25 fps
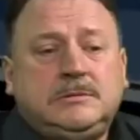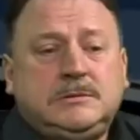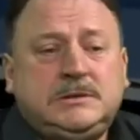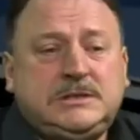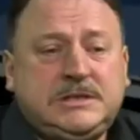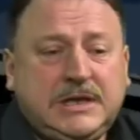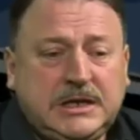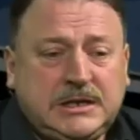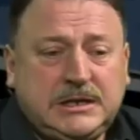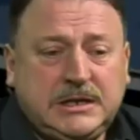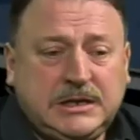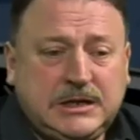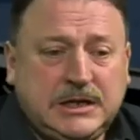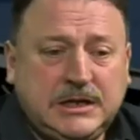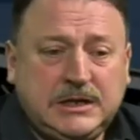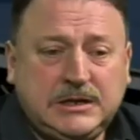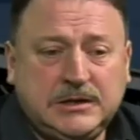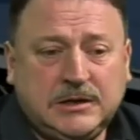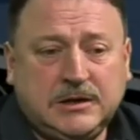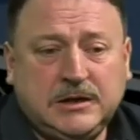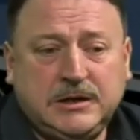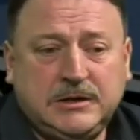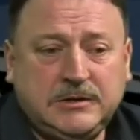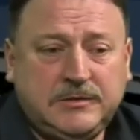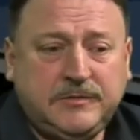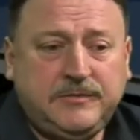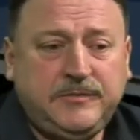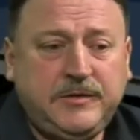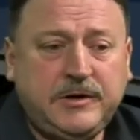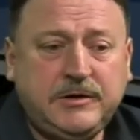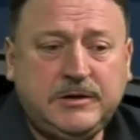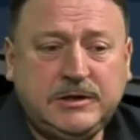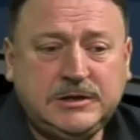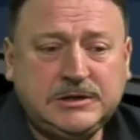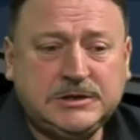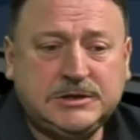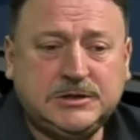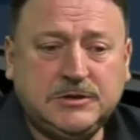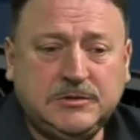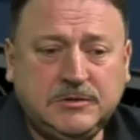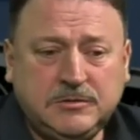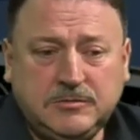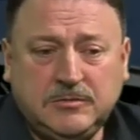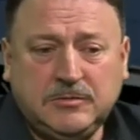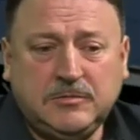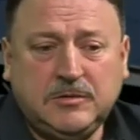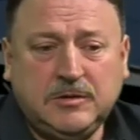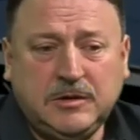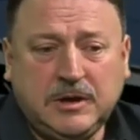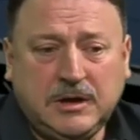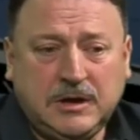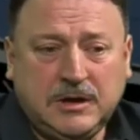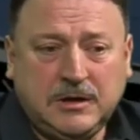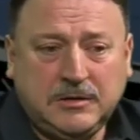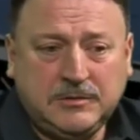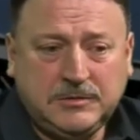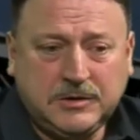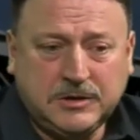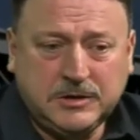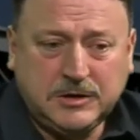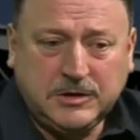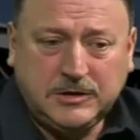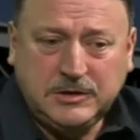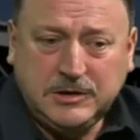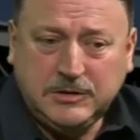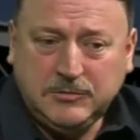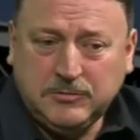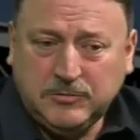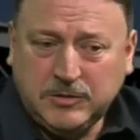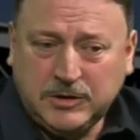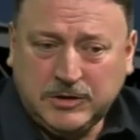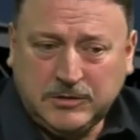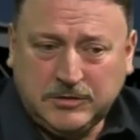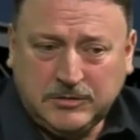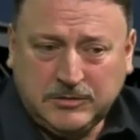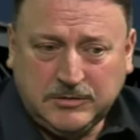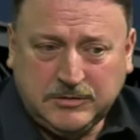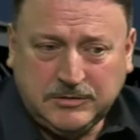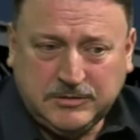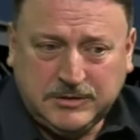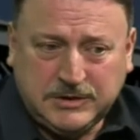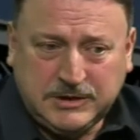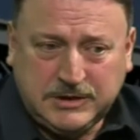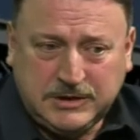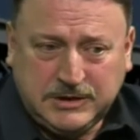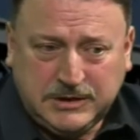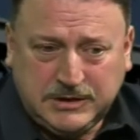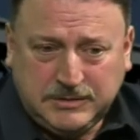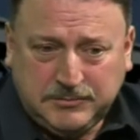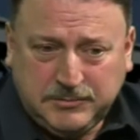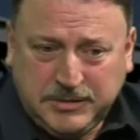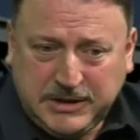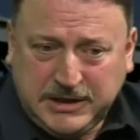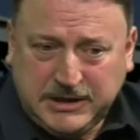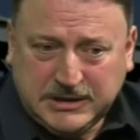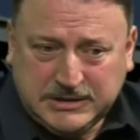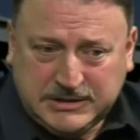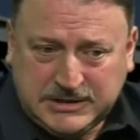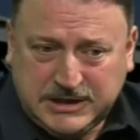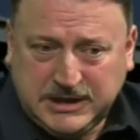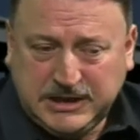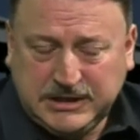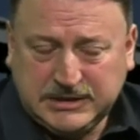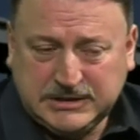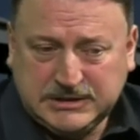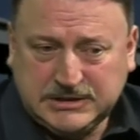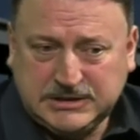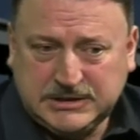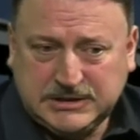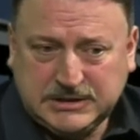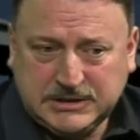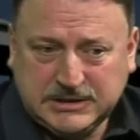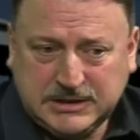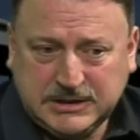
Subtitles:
Saturday night, very soon, not only will there be a test